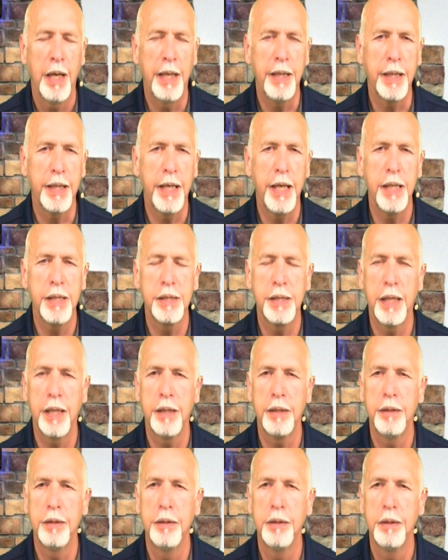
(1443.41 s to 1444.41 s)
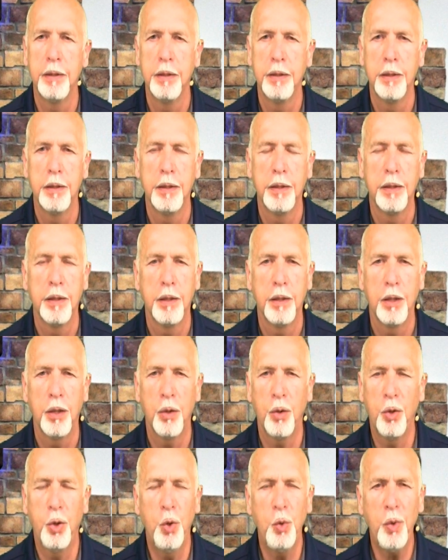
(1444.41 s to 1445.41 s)
And the king said,
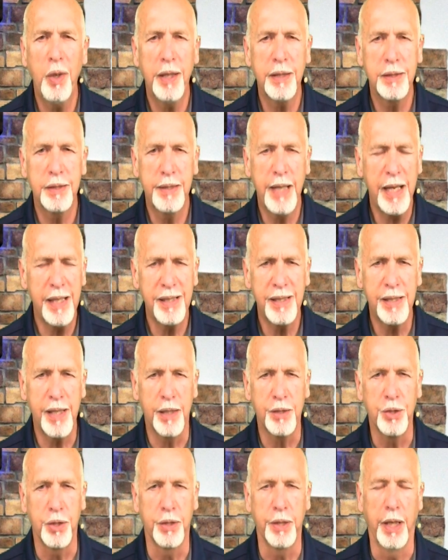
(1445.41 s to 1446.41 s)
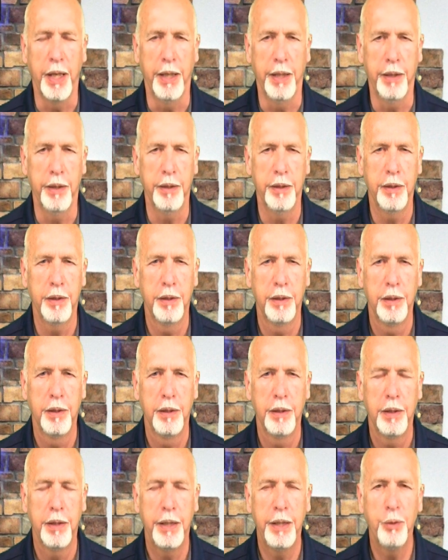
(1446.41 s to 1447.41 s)
Who has done such a thing?
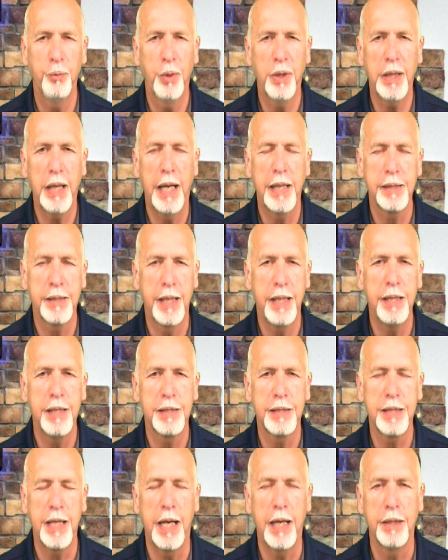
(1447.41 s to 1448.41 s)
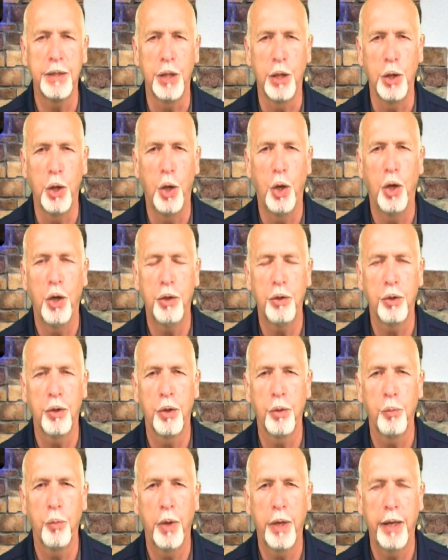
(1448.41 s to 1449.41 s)
He didn't realize he had signed the law
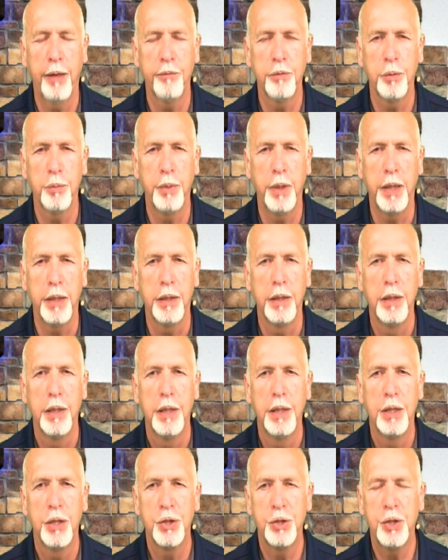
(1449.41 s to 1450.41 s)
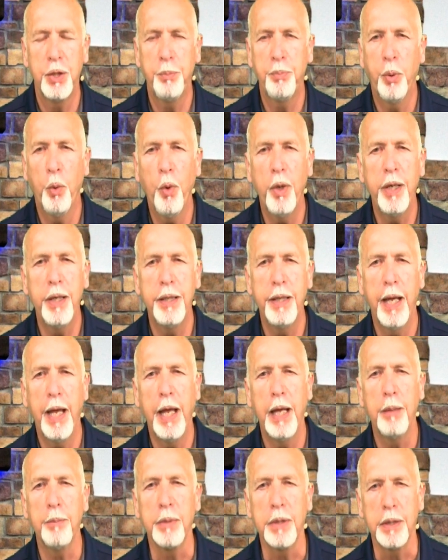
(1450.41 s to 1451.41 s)
or whatever, but she pointed to
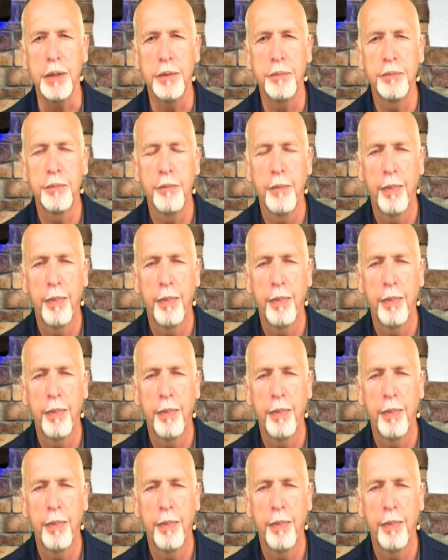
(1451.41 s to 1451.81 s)
Haman.